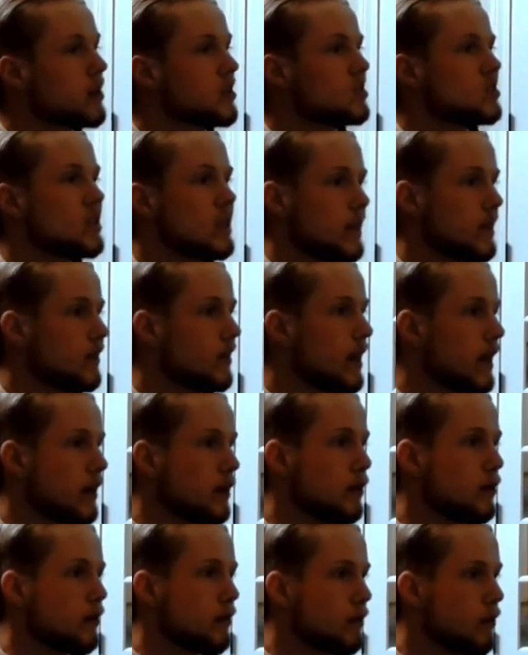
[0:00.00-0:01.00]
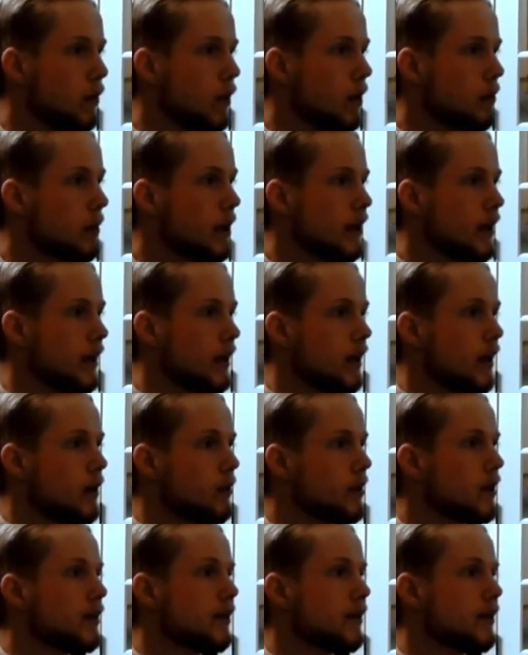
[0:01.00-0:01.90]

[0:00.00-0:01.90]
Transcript: a City Link uniform. What do